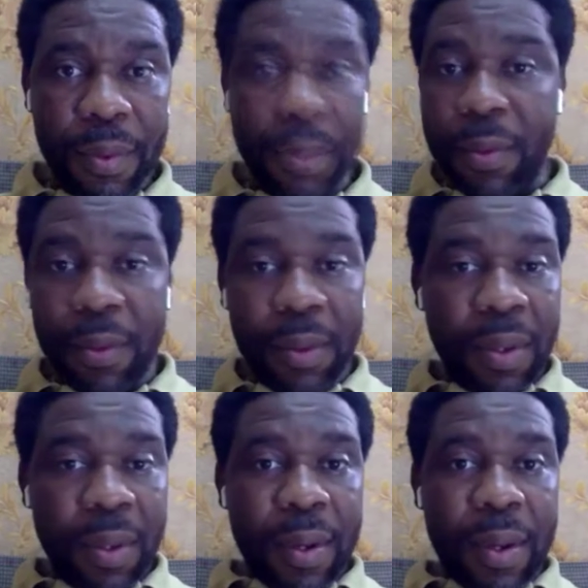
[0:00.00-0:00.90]
So
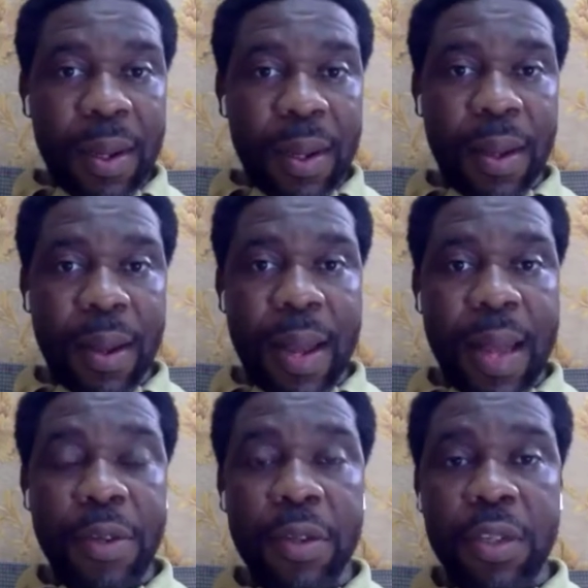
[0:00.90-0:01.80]

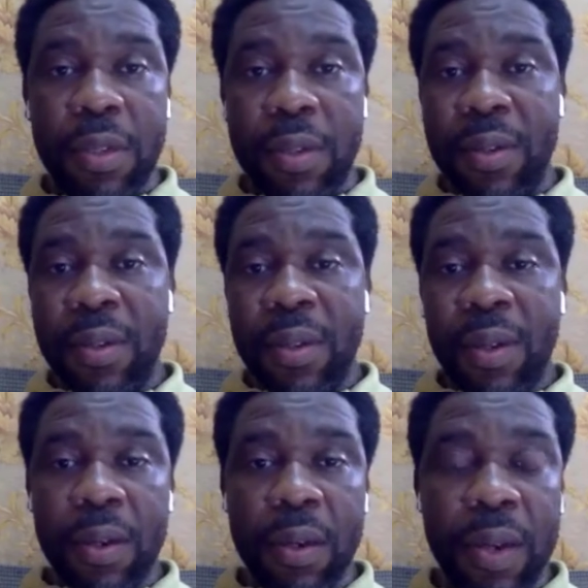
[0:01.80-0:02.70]
I just
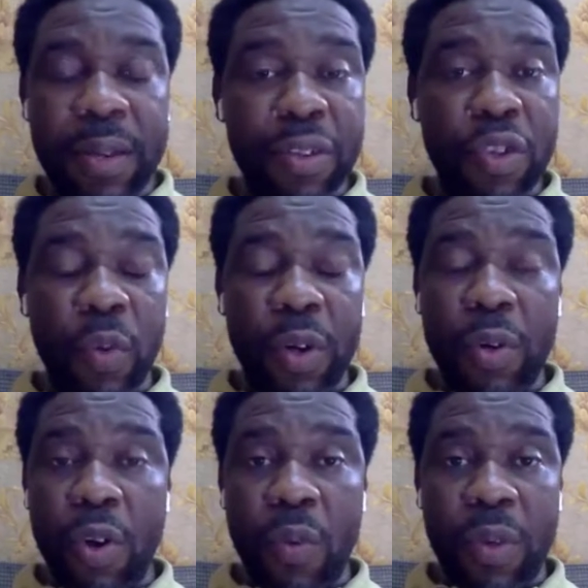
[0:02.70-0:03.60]
listened to
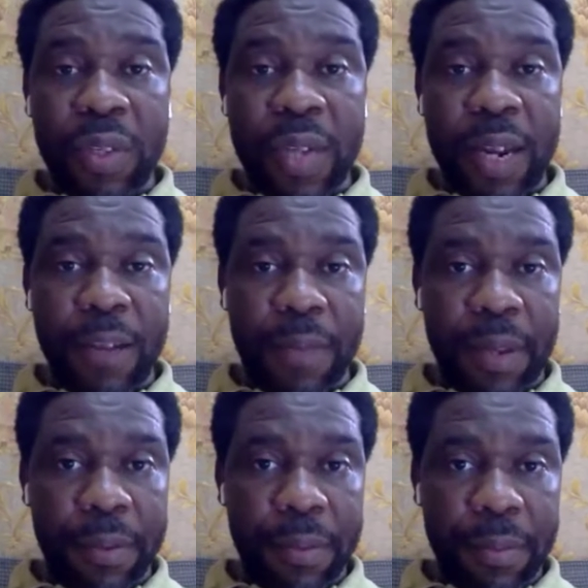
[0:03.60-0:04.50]
what God was telling
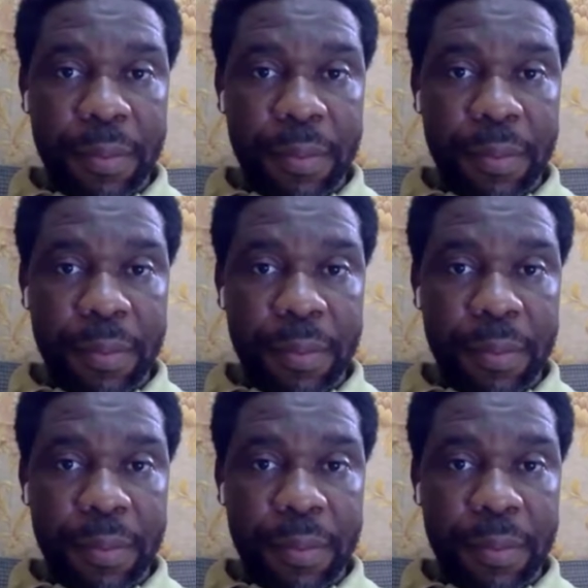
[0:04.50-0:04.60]
me.